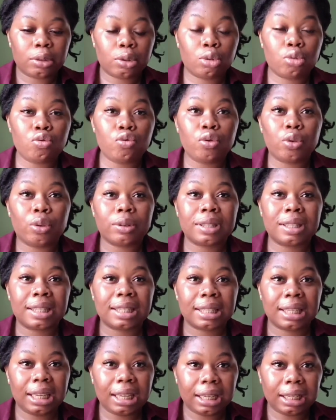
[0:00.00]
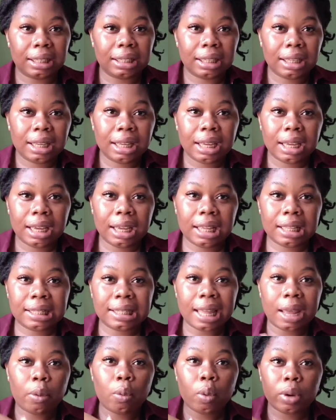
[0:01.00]
to your skin.
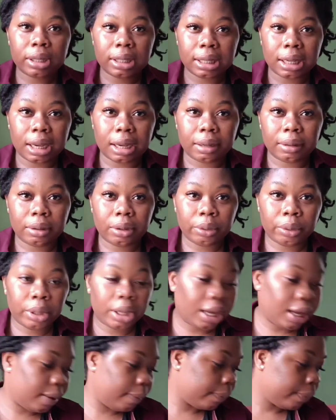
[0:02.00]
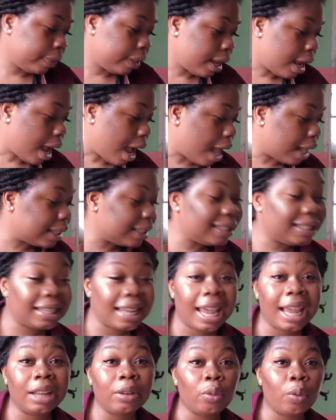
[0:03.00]
It's like water, okay? And
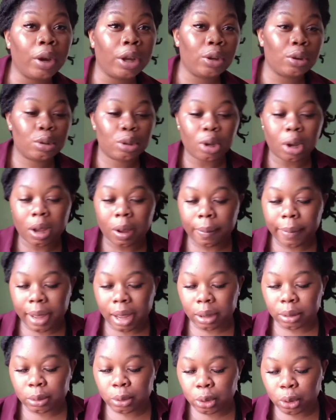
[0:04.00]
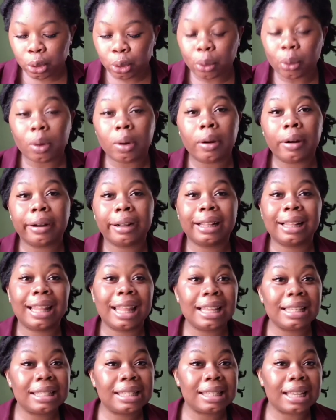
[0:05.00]
then when you talk about your
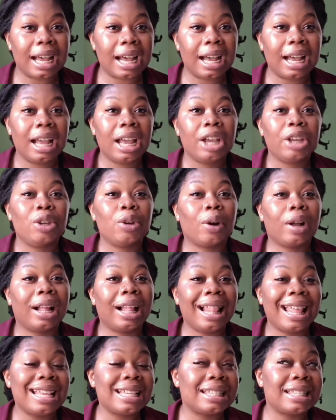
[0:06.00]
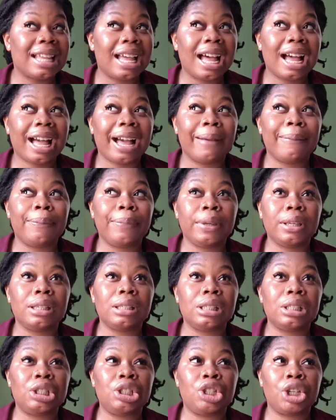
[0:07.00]
cleanser can
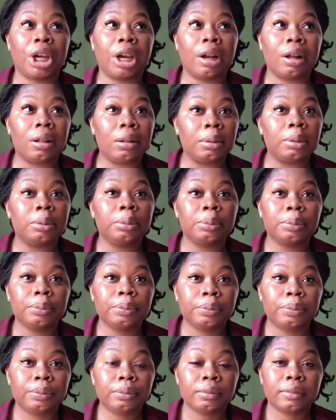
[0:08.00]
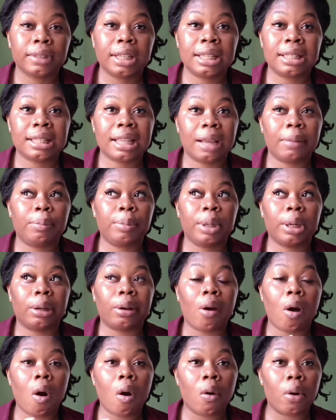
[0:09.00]
be gel, it can be
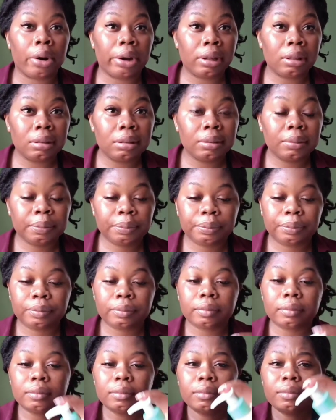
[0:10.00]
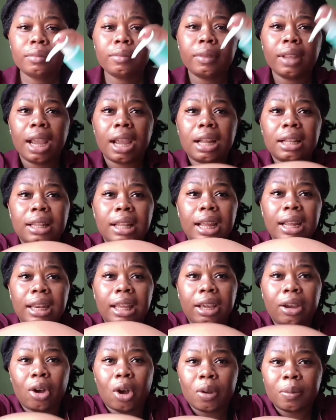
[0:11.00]
an oil, and
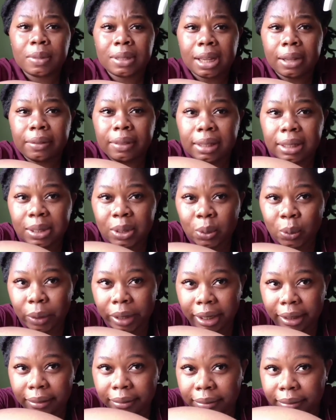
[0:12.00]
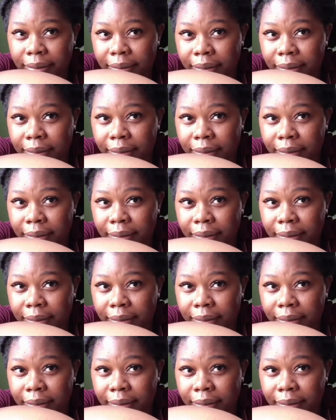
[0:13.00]
then it comes out this way.